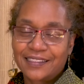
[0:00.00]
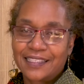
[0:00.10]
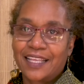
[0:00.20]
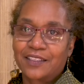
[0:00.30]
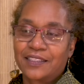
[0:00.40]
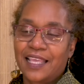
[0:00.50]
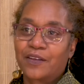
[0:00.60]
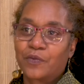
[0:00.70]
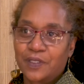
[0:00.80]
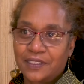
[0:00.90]

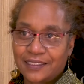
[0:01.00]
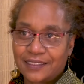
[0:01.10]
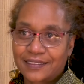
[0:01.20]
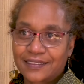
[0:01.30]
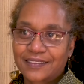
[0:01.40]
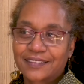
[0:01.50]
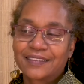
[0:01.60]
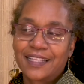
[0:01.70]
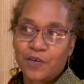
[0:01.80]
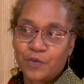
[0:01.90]
That was
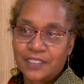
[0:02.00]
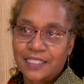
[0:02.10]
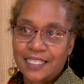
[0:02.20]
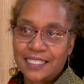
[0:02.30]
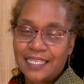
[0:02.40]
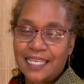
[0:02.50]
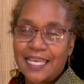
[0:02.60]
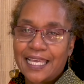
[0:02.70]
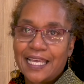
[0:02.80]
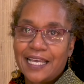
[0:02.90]
it.
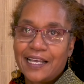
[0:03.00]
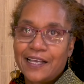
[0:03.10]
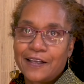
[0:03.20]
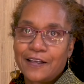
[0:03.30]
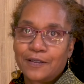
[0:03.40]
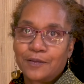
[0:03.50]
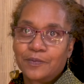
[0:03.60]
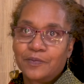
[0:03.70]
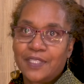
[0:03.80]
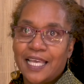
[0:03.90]

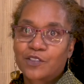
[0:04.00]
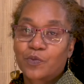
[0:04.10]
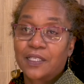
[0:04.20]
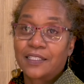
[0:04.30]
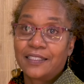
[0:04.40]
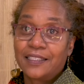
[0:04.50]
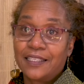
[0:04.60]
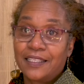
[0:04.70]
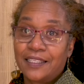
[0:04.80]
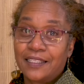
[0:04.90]
That's
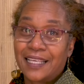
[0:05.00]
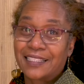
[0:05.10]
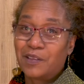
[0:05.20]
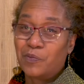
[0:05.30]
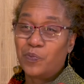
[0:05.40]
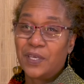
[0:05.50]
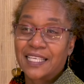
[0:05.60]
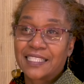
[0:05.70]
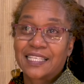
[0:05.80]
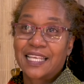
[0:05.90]
the
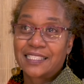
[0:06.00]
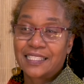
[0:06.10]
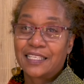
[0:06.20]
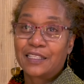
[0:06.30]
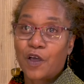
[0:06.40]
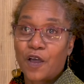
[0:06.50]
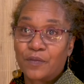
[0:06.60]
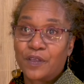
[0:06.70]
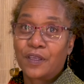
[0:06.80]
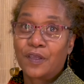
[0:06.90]
biggest lesson he
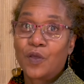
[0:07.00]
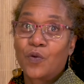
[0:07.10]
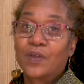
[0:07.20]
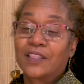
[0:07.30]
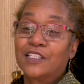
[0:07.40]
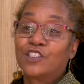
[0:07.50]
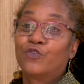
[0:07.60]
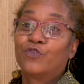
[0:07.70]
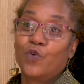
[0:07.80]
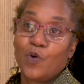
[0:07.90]
taught me with his
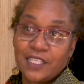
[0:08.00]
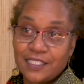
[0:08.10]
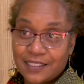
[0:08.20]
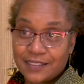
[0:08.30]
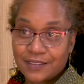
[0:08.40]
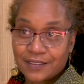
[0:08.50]
voice.